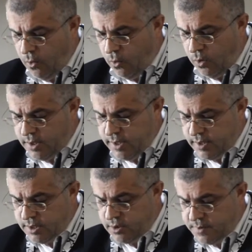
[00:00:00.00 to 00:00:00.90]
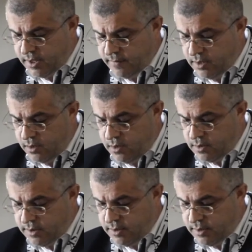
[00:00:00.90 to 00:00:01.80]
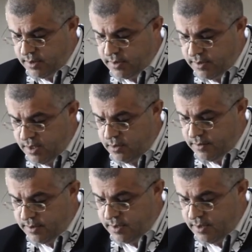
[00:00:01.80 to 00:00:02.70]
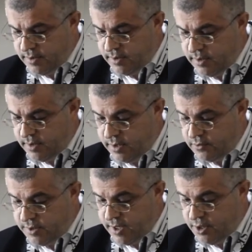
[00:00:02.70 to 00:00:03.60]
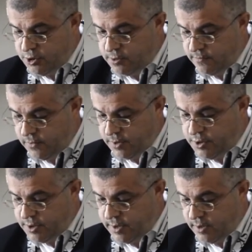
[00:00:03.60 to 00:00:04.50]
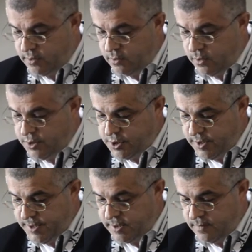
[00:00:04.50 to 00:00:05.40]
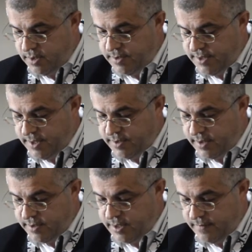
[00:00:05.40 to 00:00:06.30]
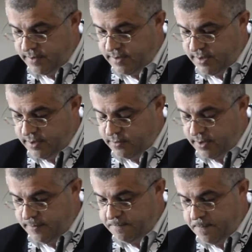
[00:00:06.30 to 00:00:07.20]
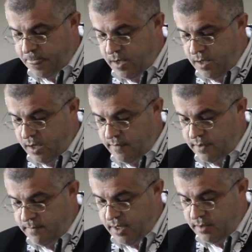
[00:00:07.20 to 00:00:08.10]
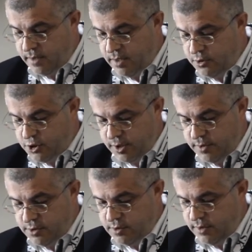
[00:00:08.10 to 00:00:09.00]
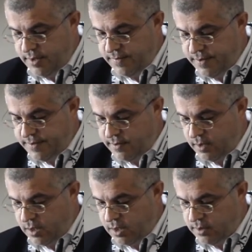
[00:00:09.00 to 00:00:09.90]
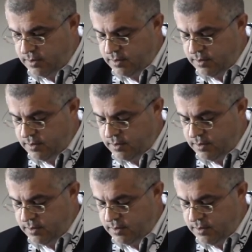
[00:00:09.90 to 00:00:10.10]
All subsequent councils and synods since the denunciation of Origen and Origenism in the 6th and 7th century have remained unchanged in this regard.